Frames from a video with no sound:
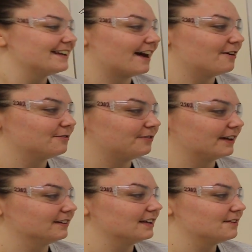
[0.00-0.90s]
Now,
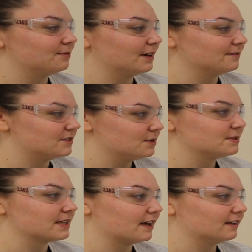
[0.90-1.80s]
finally, if we have 2
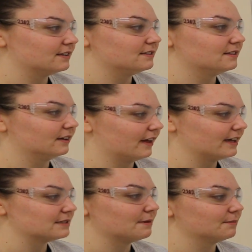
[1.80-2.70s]
solid
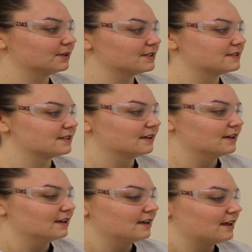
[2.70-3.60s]
alliance members,
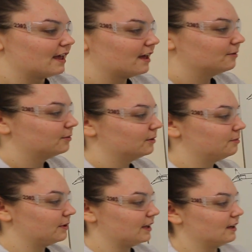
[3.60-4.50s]
it will
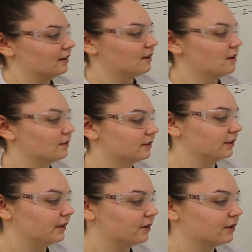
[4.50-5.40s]
be
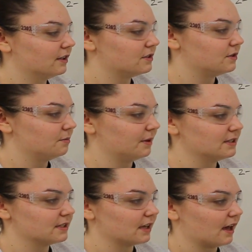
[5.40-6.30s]
the litter in the 2
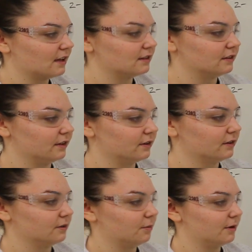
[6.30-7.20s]
bins again, the litter
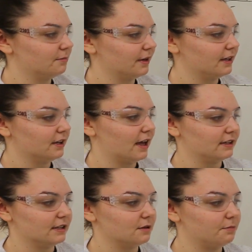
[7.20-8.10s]
in 1 bin,
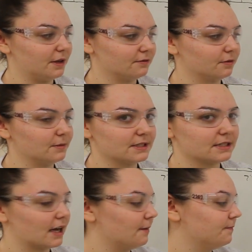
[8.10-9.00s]
and get a bin from the
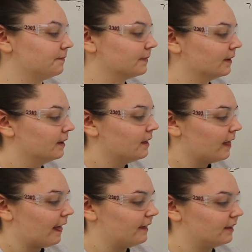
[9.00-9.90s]
step,
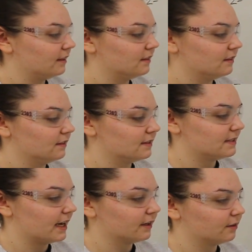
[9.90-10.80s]
and then
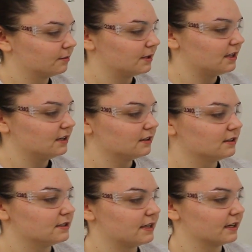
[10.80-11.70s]
stack 3,
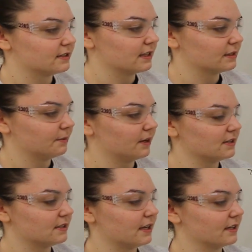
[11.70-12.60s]
stack 6
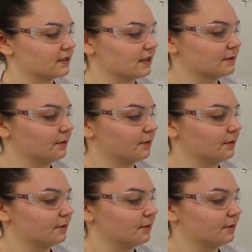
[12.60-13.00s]
plus, stack 6